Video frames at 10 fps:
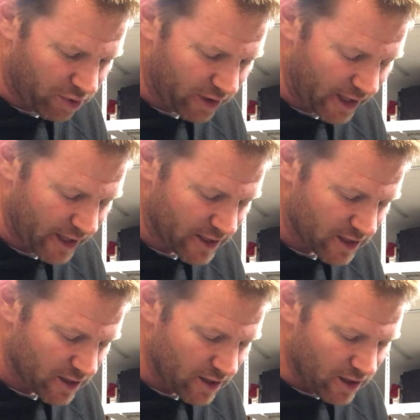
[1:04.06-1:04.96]

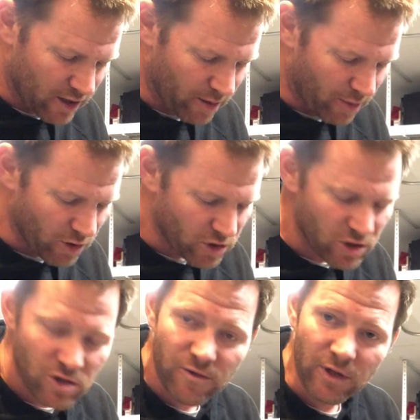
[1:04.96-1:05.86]
place the most
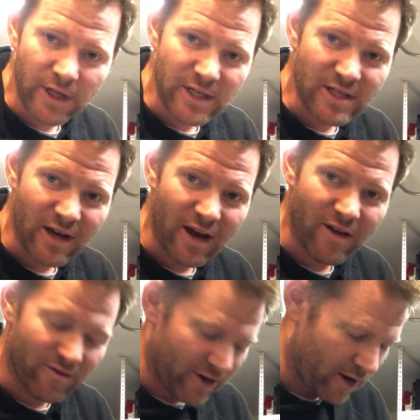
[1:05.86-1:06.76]
useful links that I
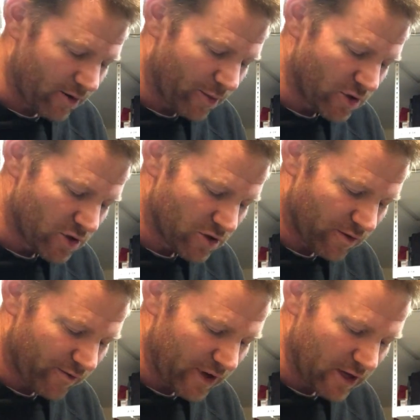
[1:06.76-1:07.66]
have found, the most
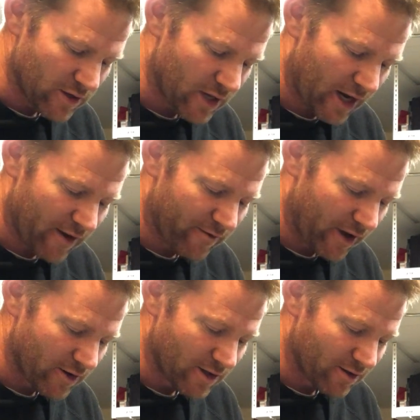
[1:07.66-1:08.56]
useful videos that I have
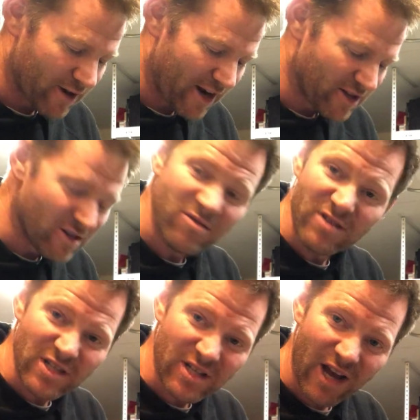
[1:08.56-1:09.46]
found to learn how to do
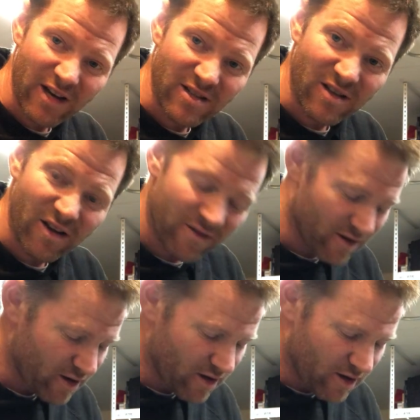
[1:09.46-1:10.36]
this kind of stuff
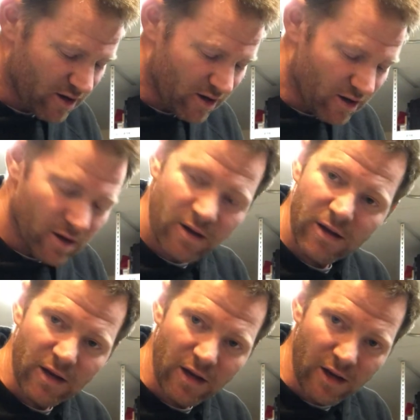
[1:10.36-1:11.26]

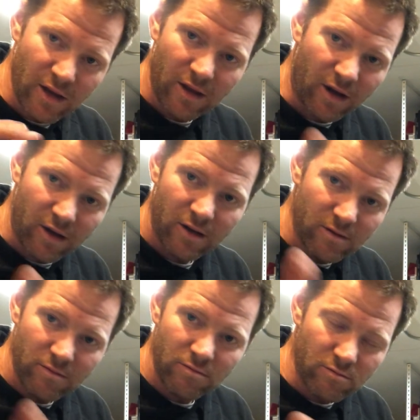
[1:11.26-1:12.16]
in the
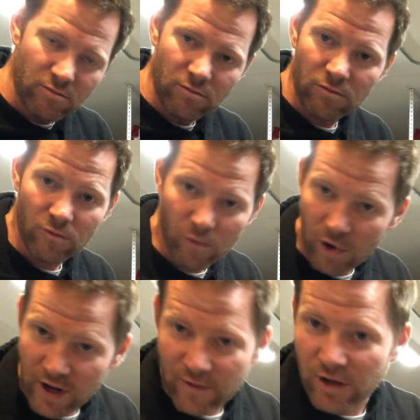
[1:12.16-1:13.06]

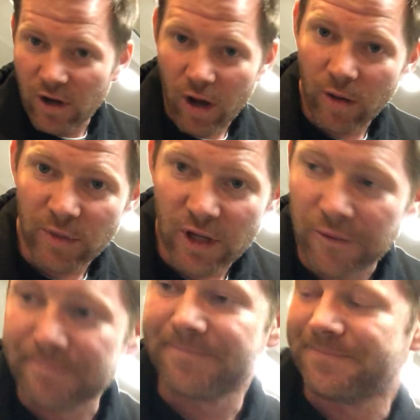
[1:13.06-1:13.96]
whatever you call it below.
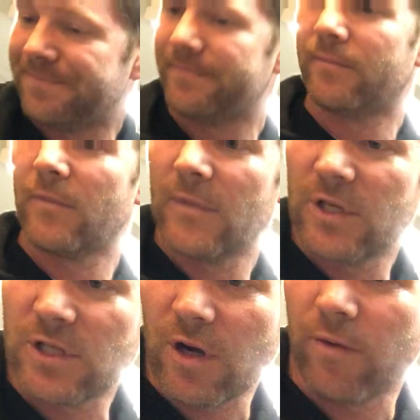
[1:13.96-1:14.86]

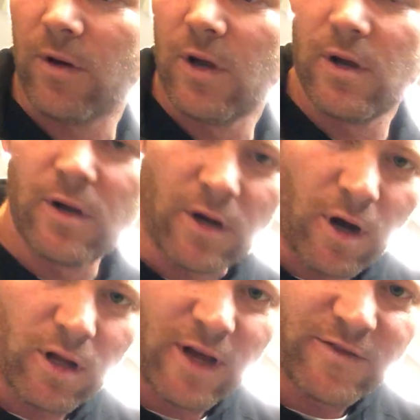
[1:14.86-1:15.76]
So,
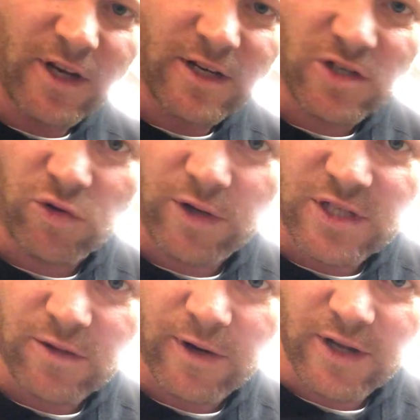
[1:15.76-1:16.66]
all I've done is grease
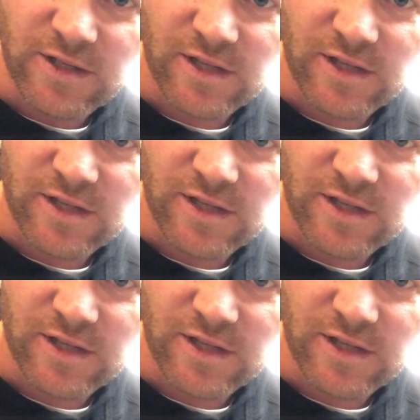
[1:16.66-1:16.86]
the rails of